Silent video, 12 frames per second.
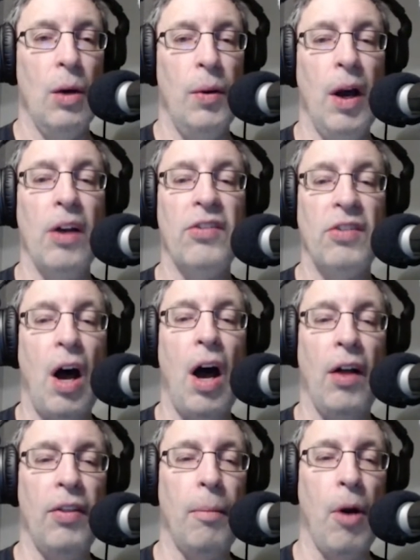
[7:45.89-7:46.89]
We all
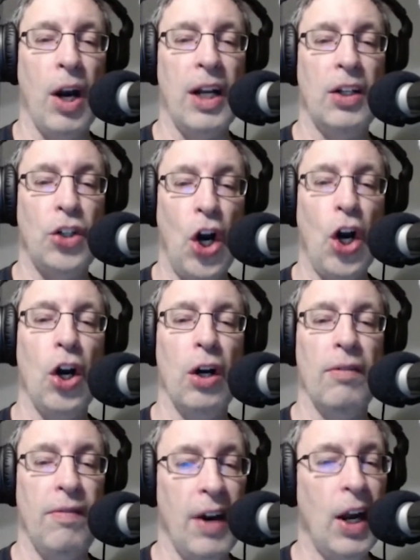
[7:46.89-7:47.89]
saw the market
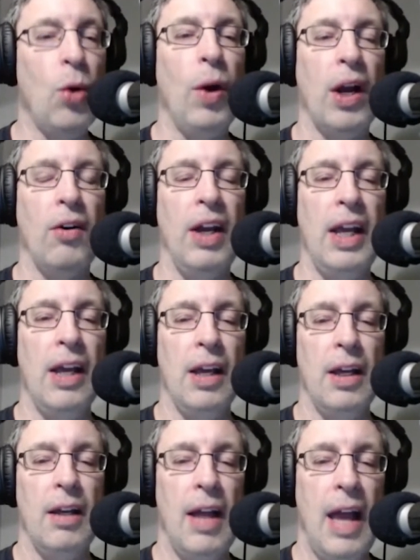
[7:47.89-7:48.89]
turn very quickly
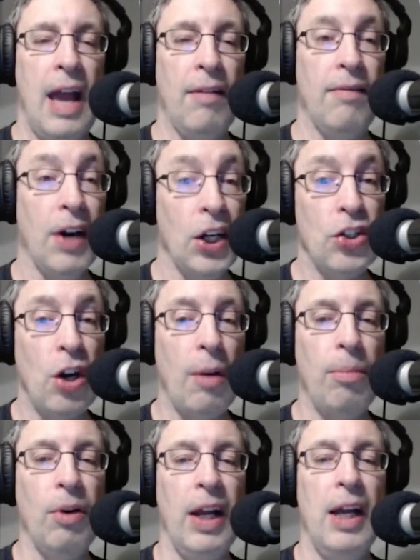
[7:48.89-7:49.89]
and very
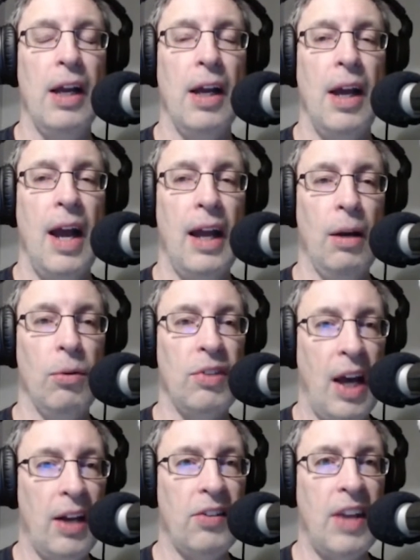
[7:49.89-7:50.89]
sharply, and it was
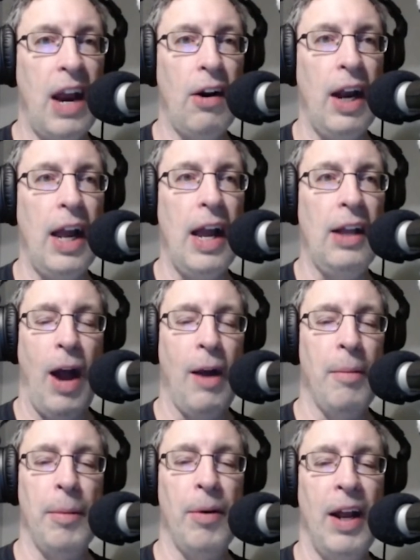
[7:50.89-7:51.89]
kind of scary. And I
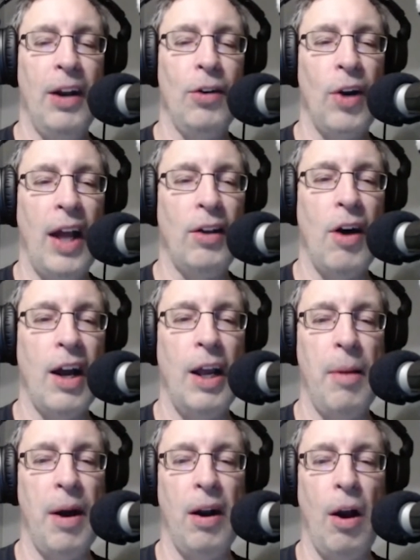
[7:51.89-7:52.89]
remember Andrew and I
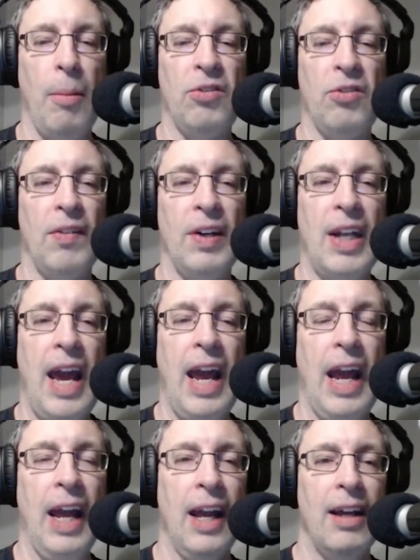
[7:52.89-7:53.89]
talking about it almost every day,